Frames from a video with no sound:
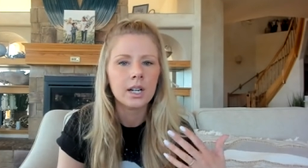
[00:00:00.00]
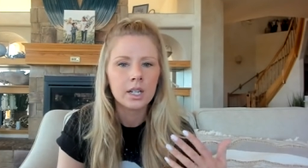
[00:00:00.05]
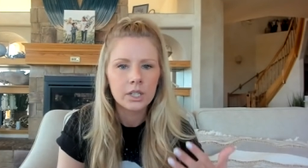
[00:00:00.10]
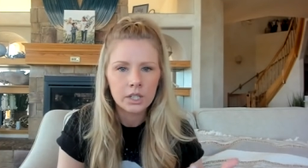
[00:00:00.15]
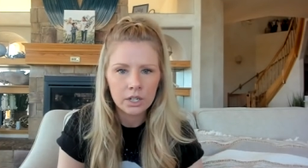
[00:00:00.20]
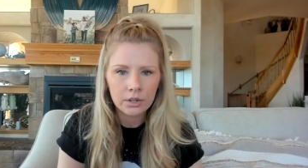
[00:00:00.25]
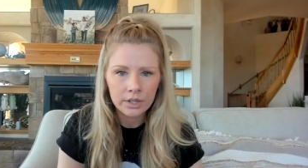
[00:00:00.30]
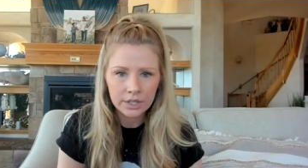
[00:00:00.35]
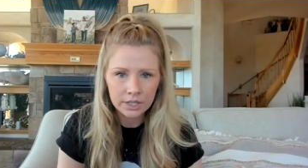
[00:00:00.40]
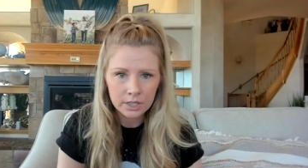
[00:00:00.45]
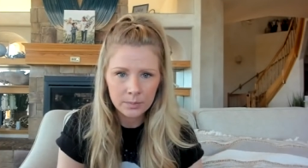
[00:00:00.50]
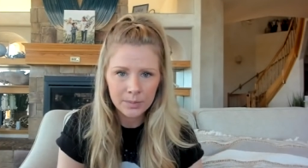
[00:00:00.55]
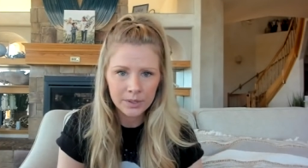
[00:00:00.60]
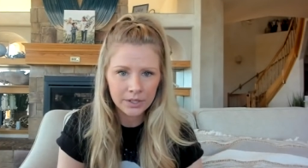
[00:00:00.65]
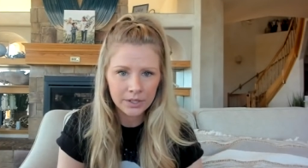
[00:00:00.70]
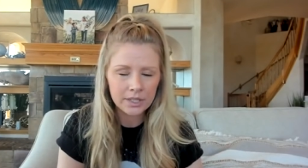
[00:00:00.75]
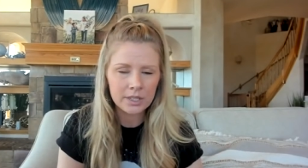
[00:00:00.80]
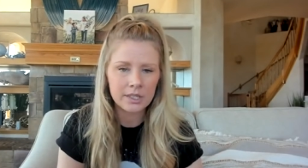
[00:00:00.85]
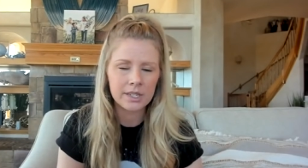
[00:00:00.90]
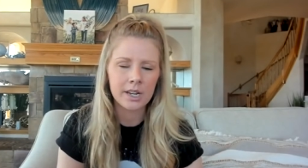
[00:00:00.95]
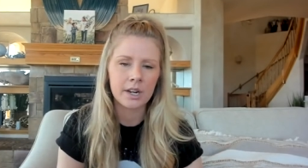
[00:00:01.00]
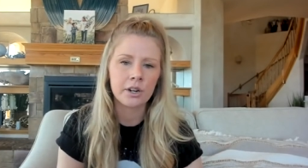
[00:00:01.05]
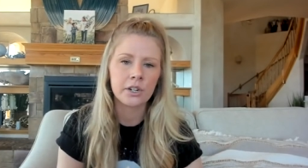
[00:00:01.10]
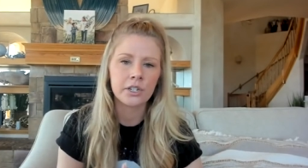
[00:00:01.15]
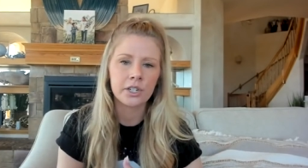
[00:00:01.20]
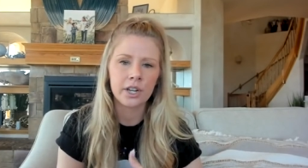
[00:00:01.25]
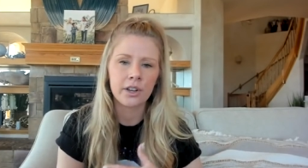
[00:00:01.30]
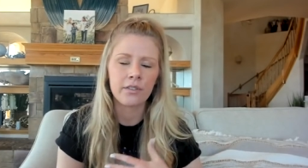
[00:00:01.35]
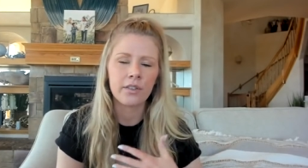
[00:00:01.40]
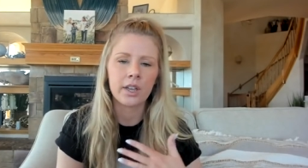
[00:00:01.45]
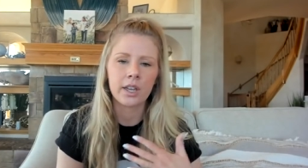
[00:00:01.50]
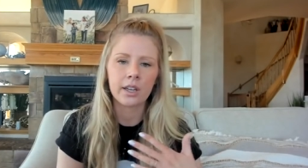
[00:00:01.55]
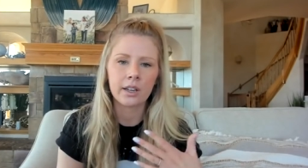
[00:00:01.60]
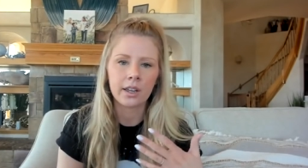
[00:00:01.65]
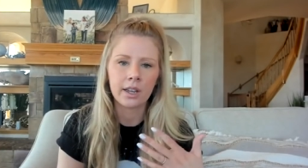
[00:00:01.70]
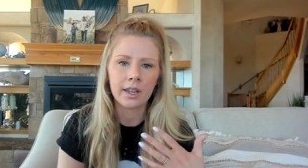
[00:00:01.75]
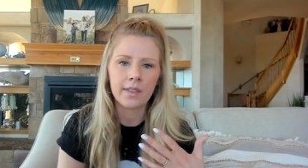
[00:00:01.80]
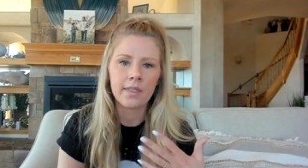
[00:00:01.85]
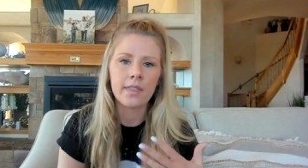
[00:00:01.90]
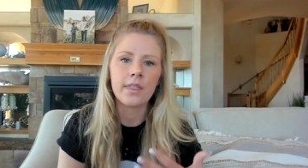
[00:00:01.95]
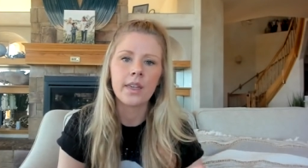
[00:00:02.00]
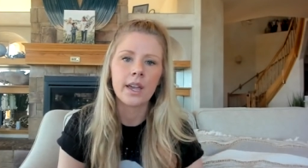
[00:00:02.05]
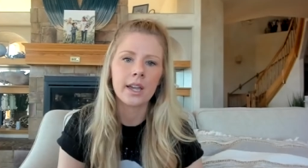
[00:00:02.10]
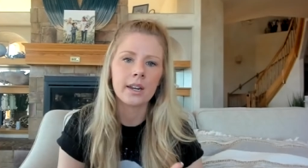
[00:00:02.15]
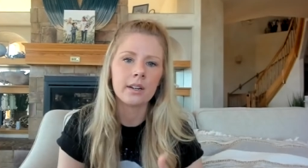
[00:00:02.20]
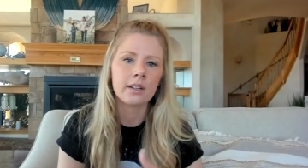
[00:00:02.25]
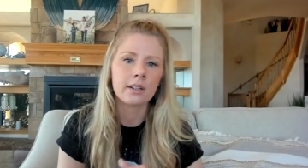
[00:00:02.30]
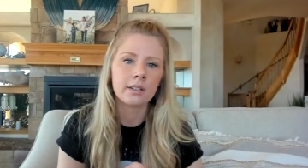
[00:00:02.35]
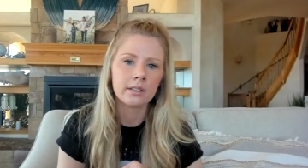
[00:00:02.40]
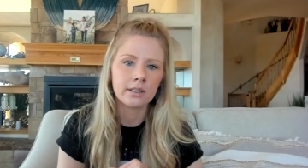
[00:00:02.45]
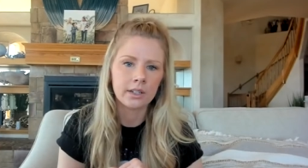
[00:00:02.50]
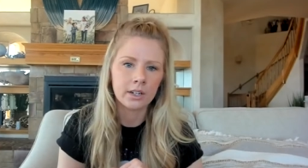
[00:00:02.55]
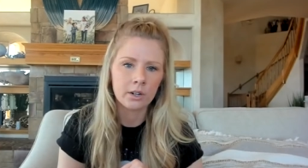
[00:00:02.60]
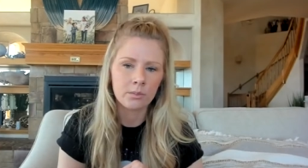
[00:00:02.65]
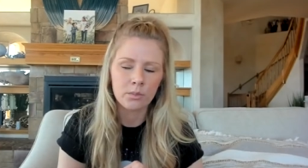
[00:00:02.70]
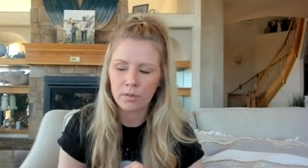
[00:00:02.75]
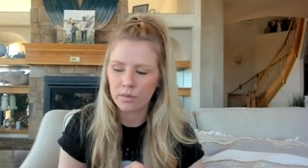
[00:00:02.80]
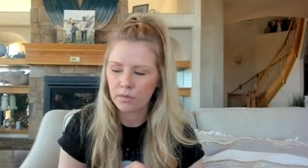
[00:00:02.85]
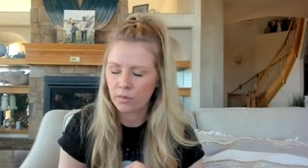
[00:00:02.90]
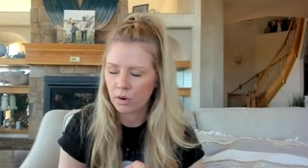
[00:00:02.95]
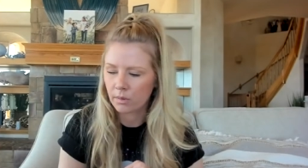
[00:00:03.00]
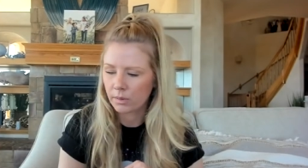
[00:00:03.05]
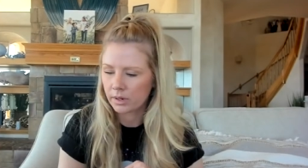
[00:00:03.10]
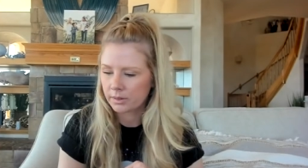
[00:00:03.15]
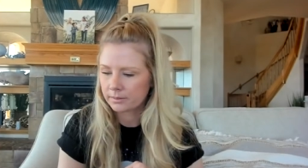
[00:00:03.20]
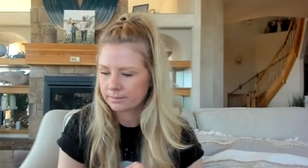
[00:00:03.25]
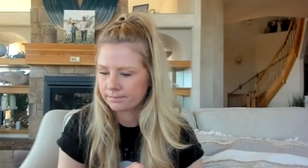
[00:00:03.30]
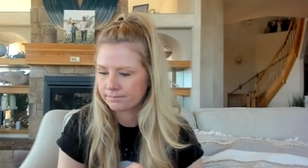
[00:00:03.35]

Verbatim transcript: you know, experience the energy of it, and then, you know, move forward.